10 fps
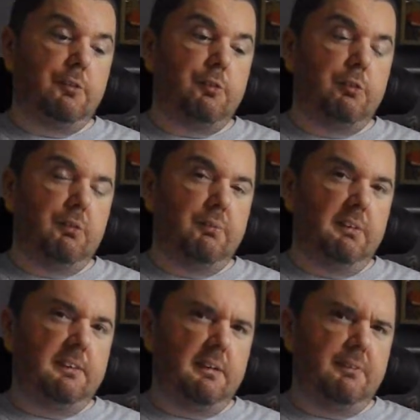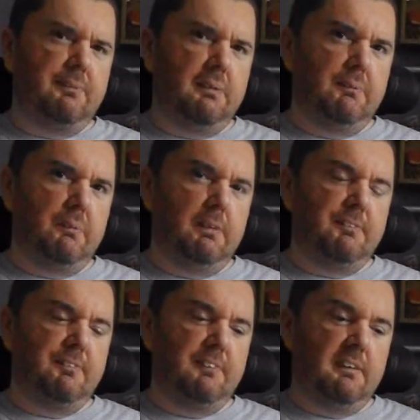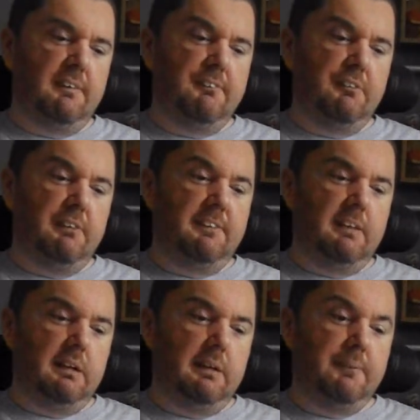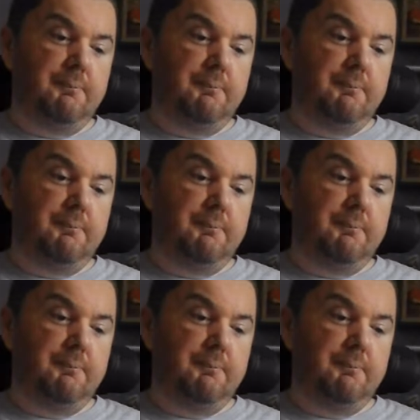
don't really tell us about what the flavour is there.